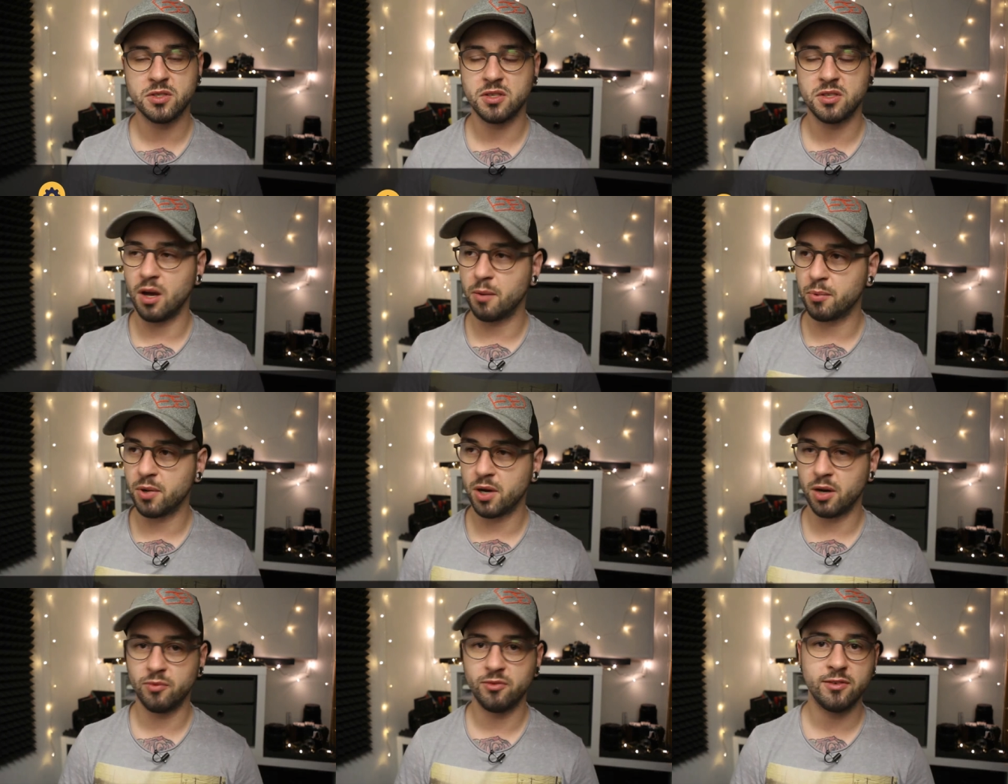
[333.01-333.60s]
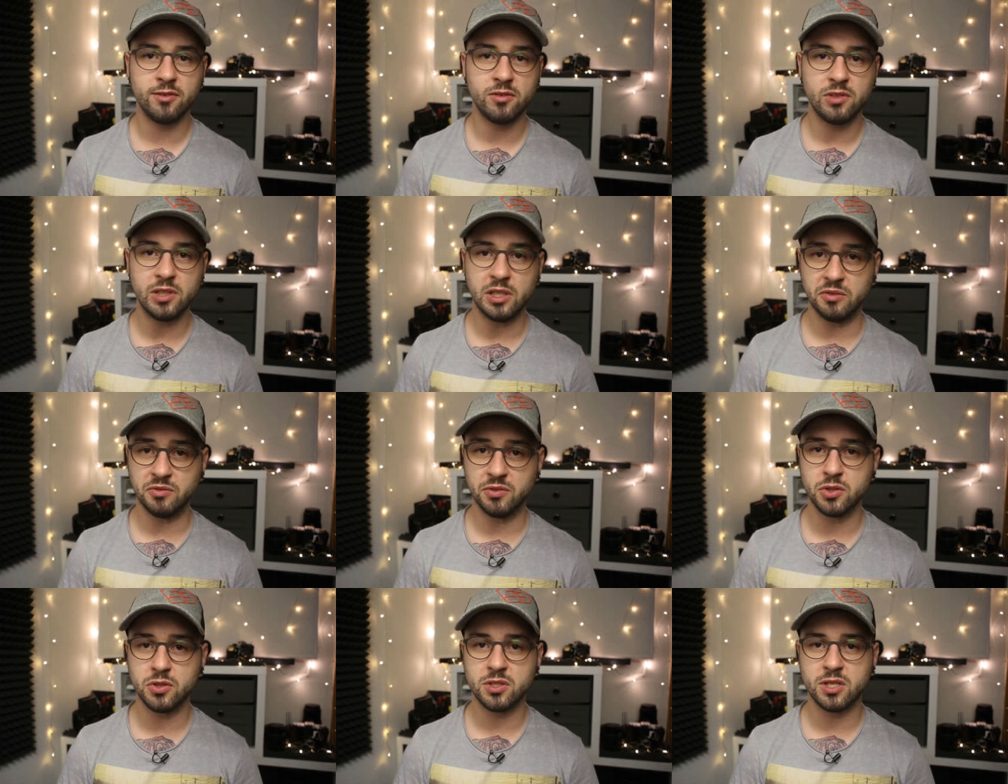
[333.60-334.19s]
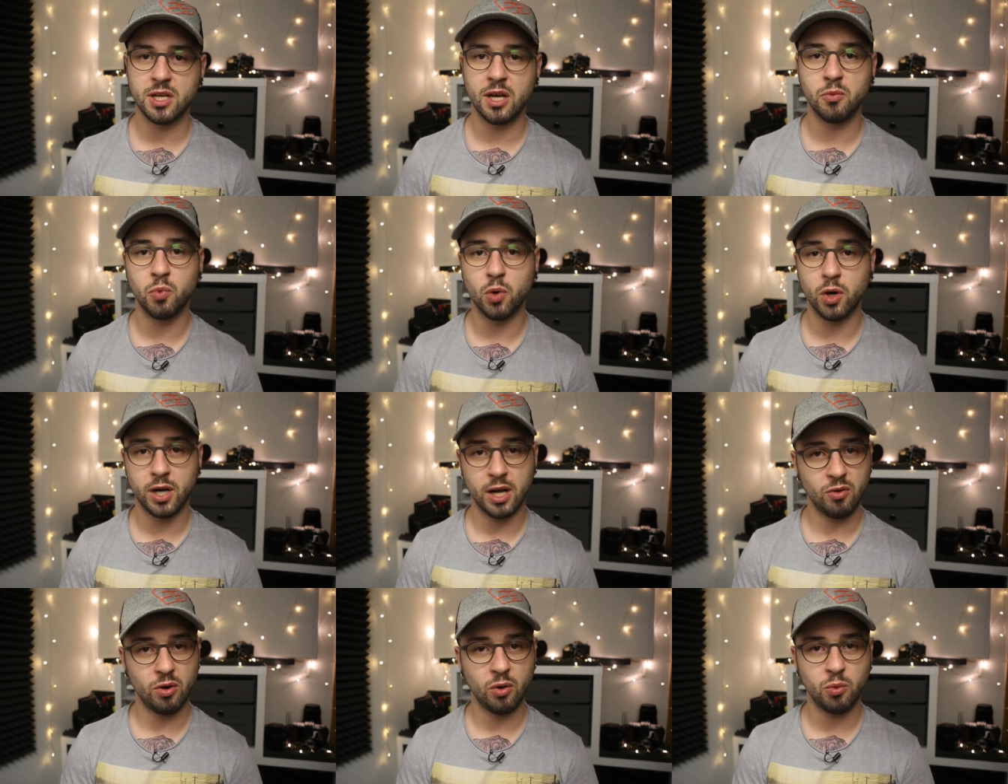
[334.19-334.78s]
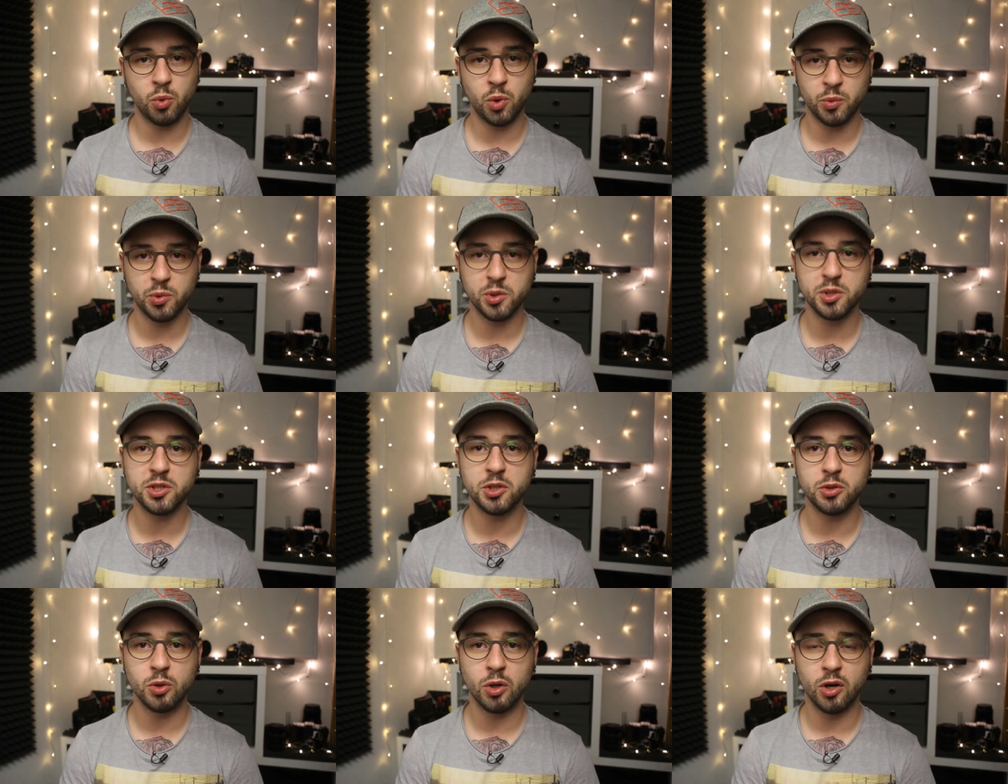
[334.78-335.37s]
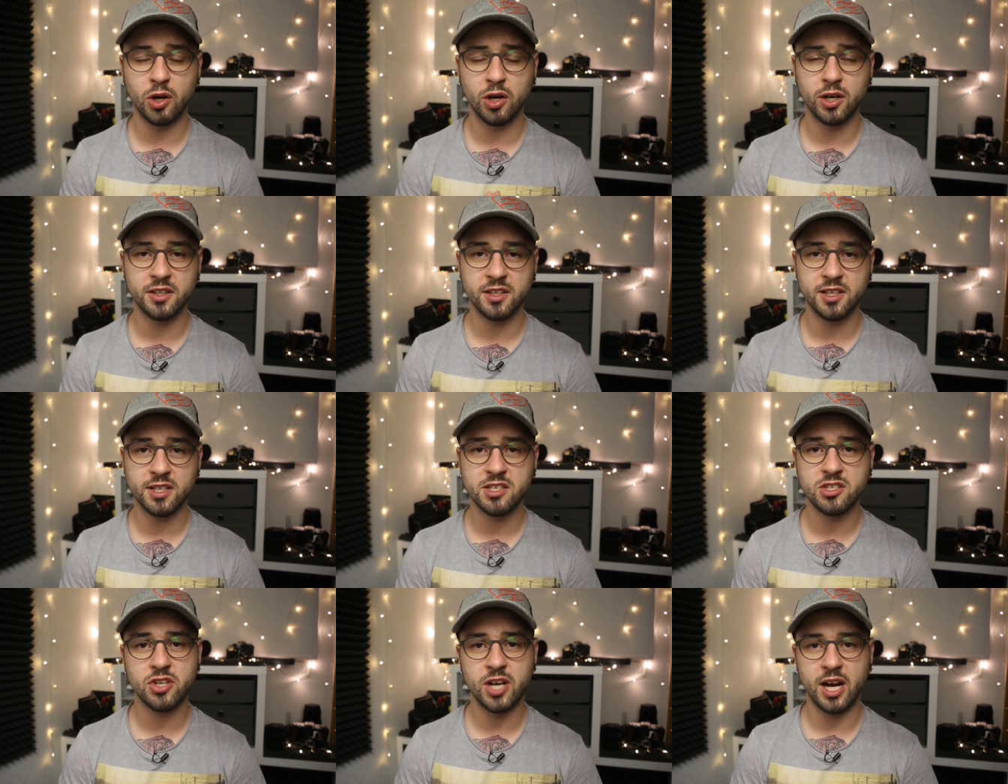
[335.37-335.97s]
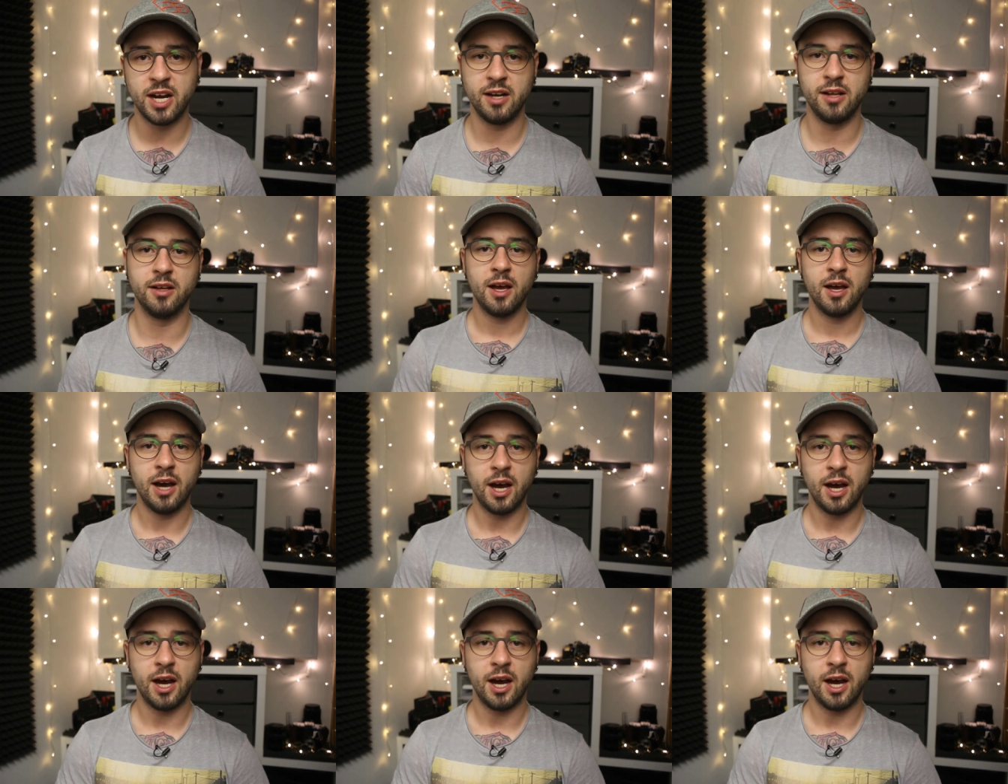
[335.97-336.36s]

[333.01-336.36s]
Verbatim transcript: the upcoming reviews and whatever we will do on this channel.